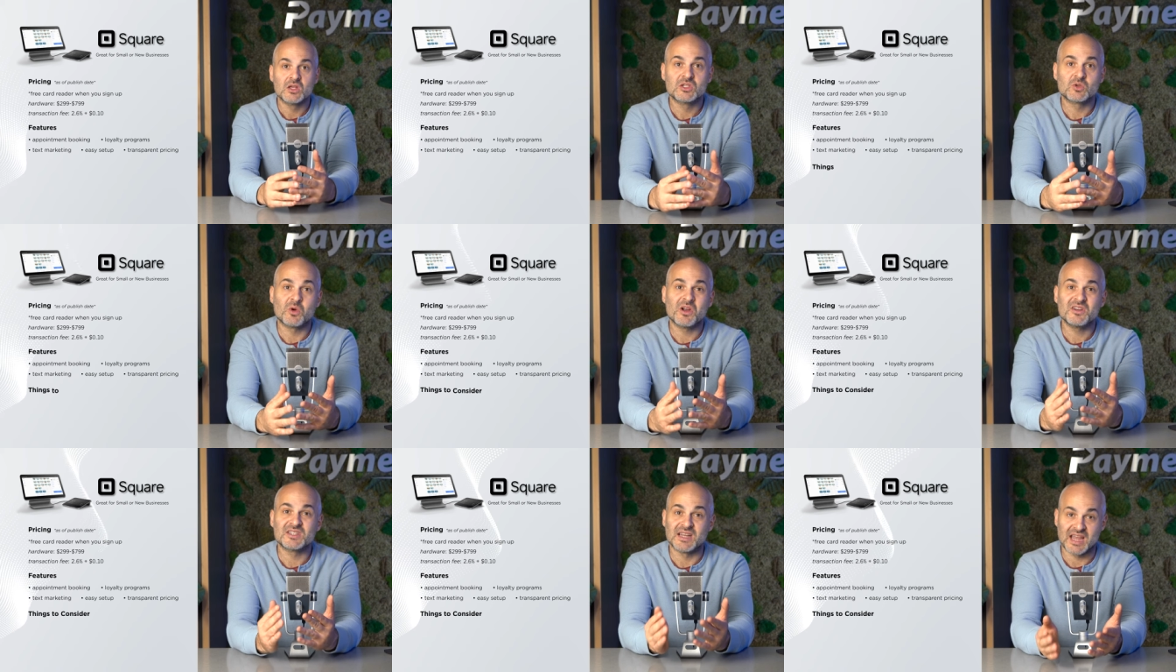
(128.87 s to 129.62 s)
Square
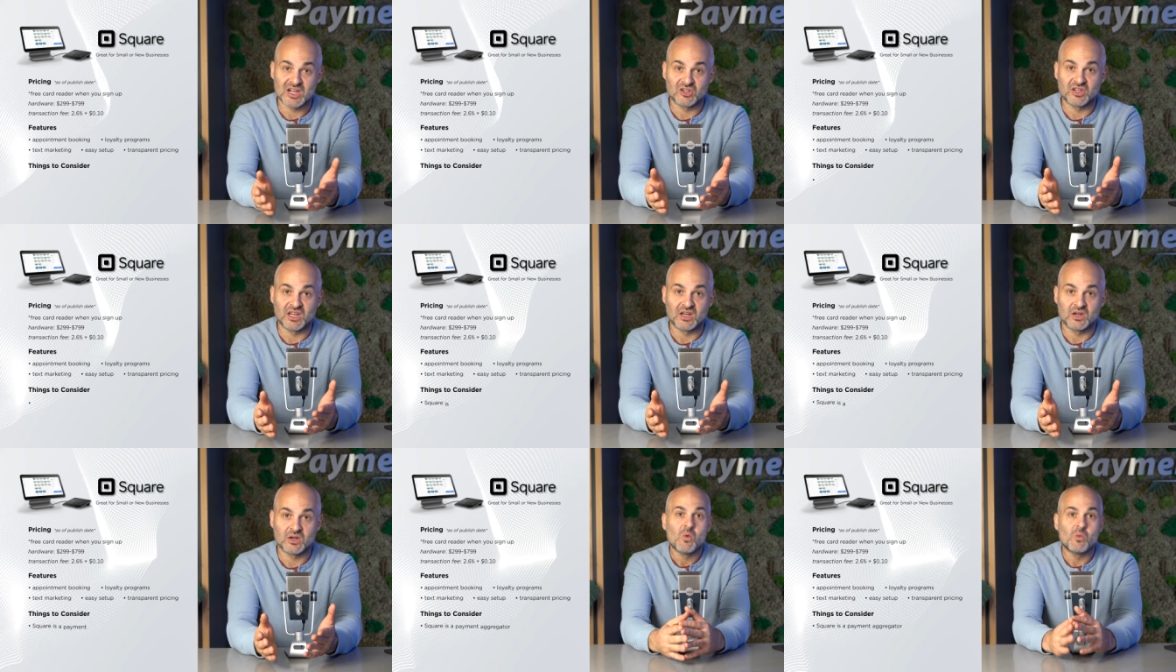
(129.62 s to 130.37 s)
is an
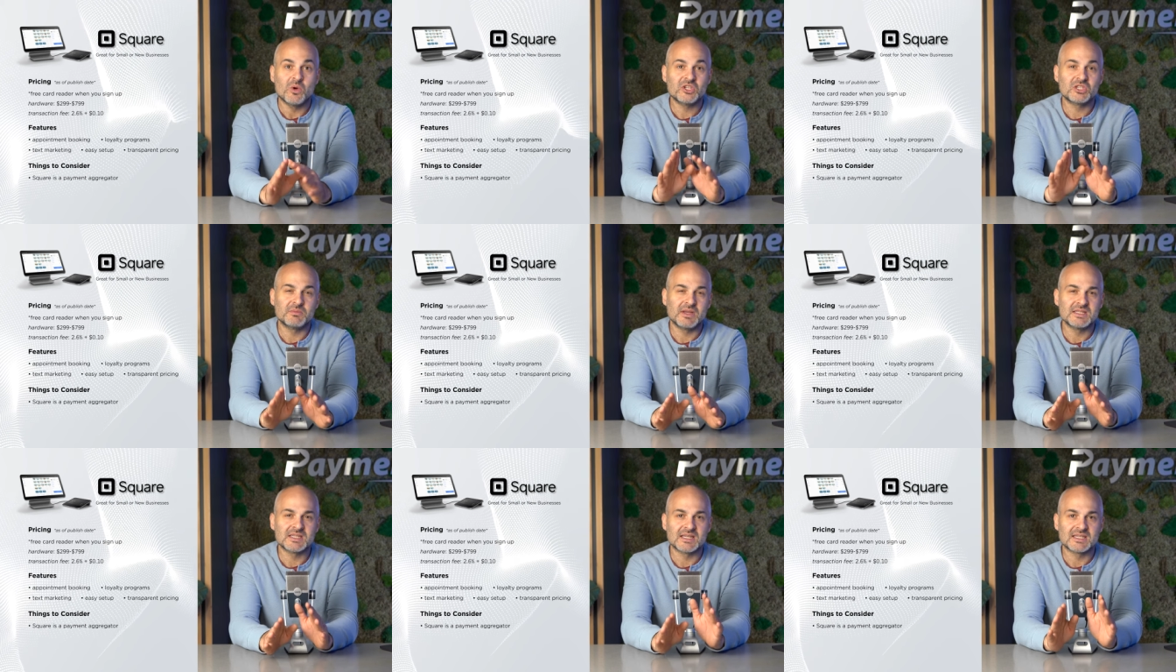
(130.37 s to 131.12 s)
aggregator, which
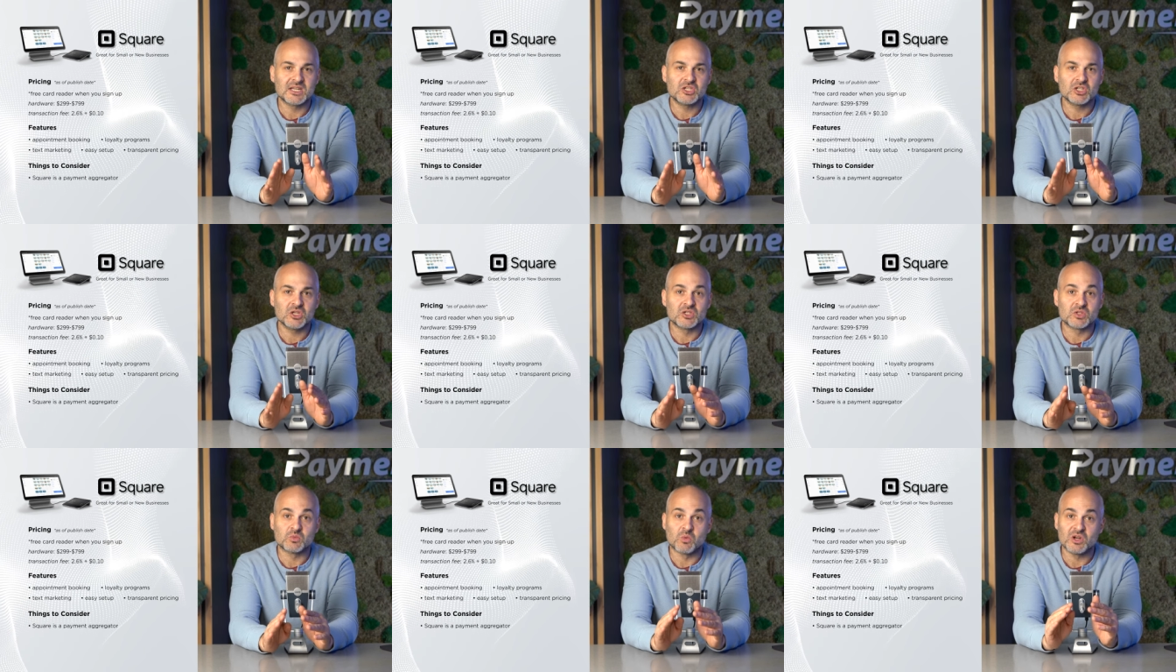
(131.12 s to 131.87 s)
means it essentially
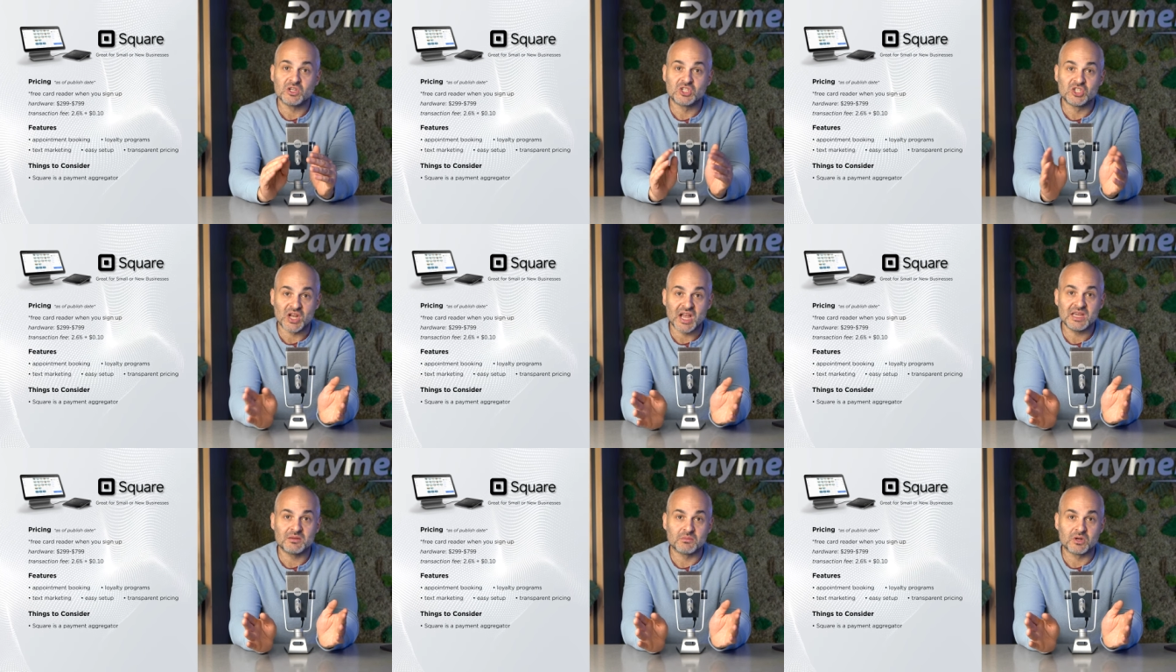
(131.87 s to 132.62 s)
uses one
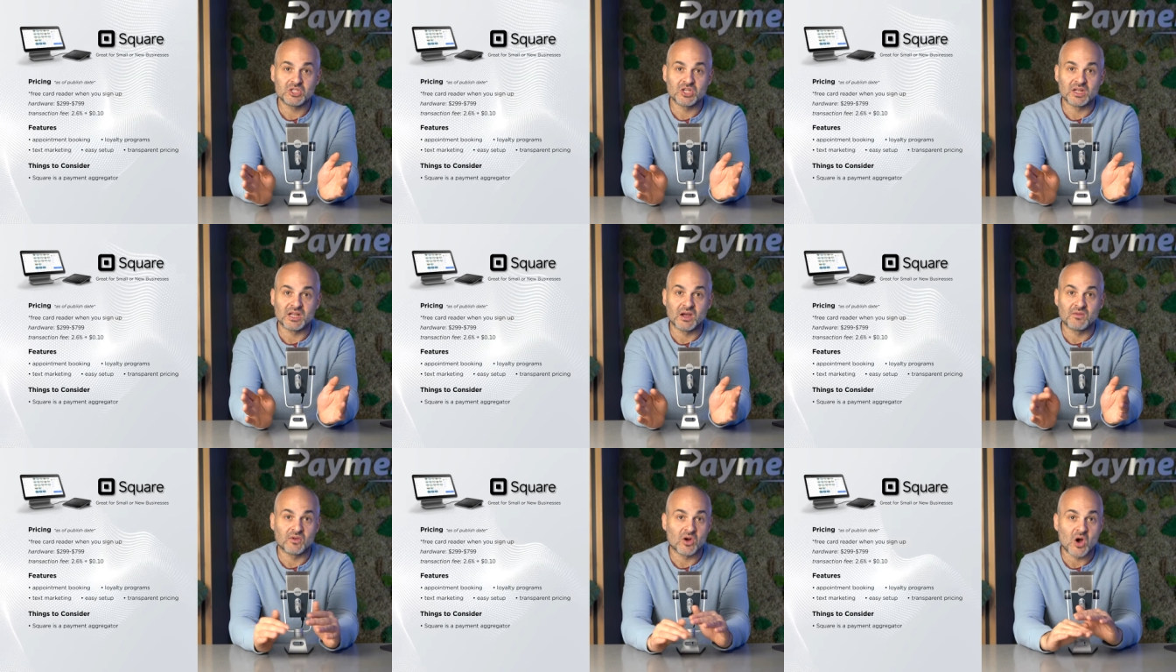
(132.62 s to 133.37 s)
giant merchant
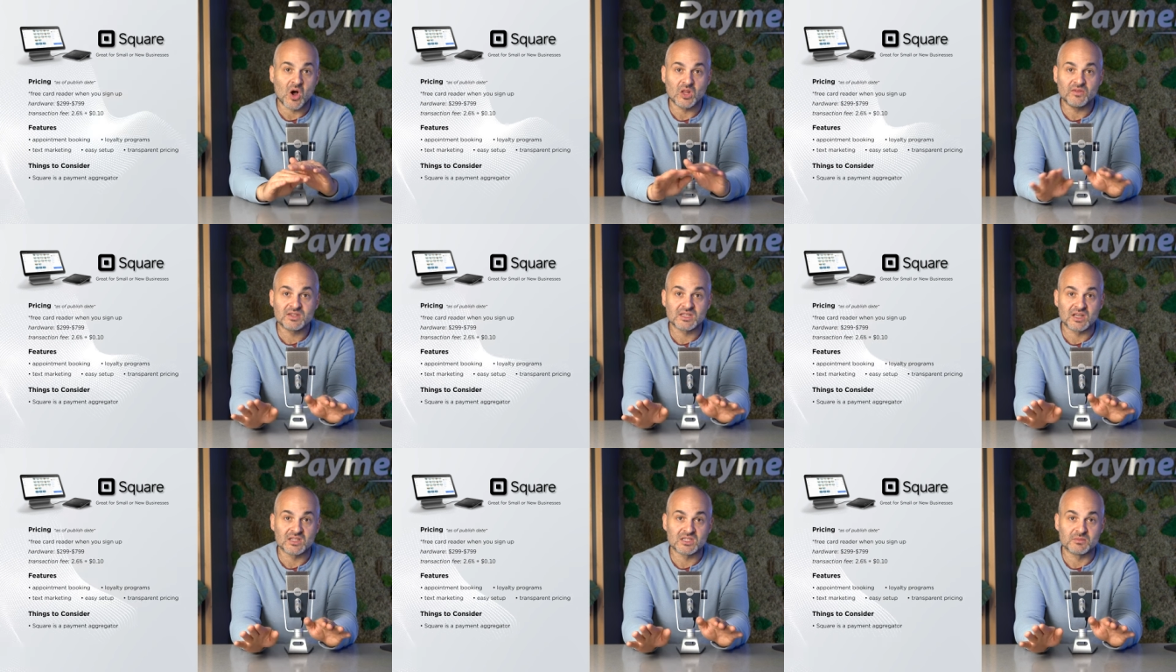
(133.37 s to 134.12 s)
account for all of its
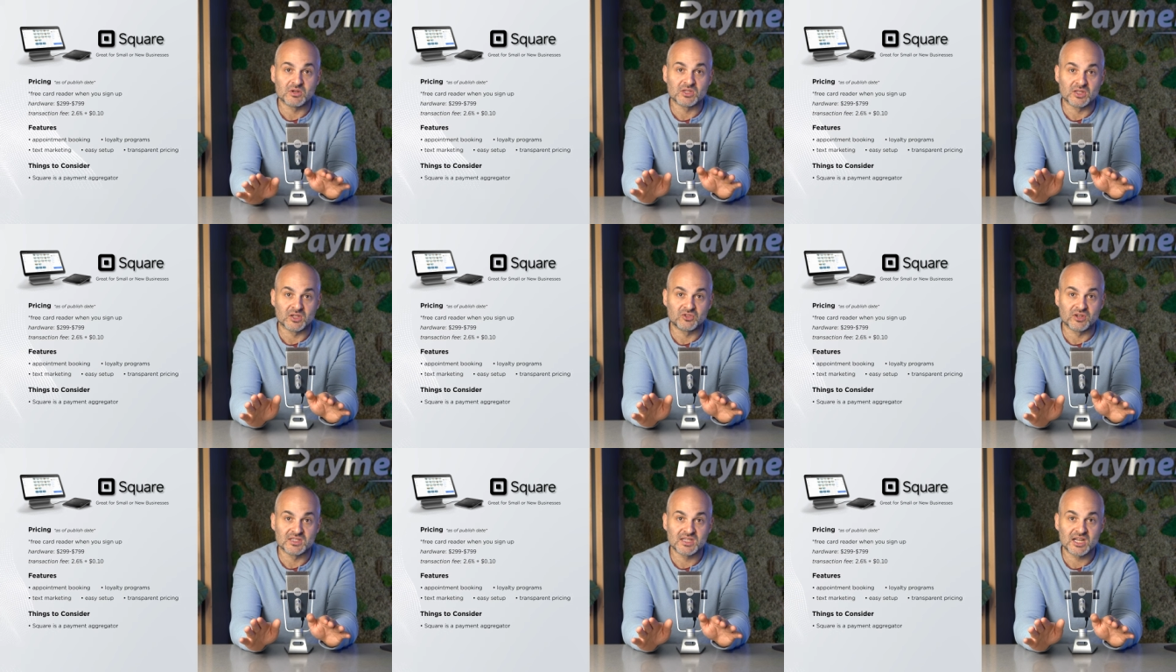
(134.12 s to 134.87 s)
customers and their
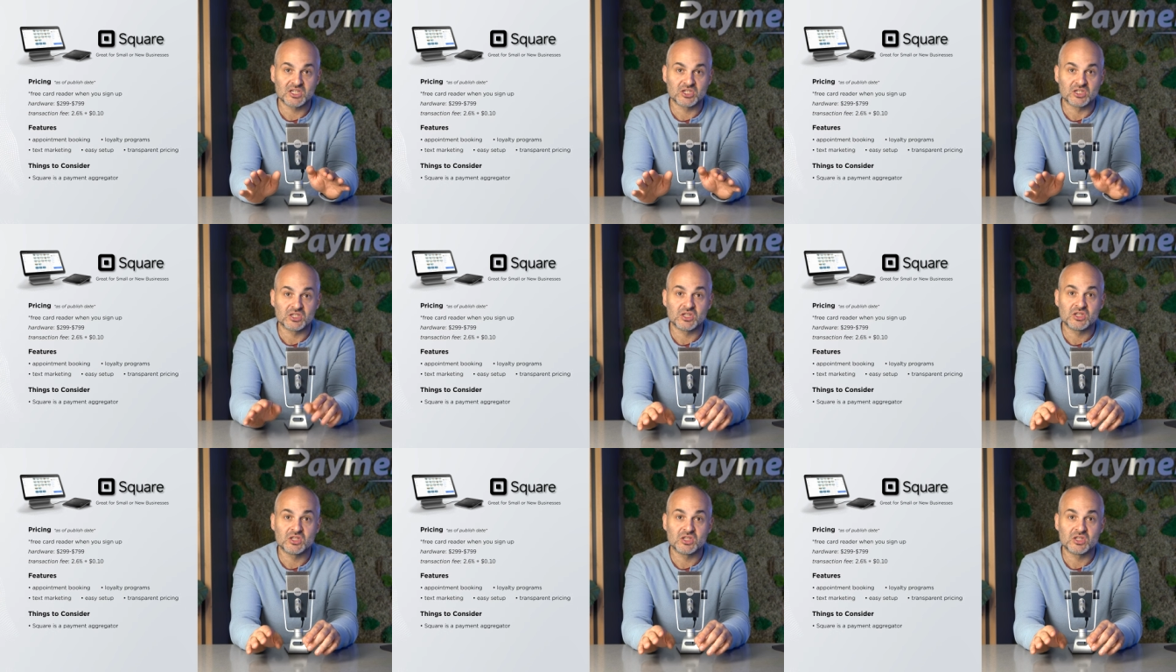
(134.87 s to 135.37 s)
transactions.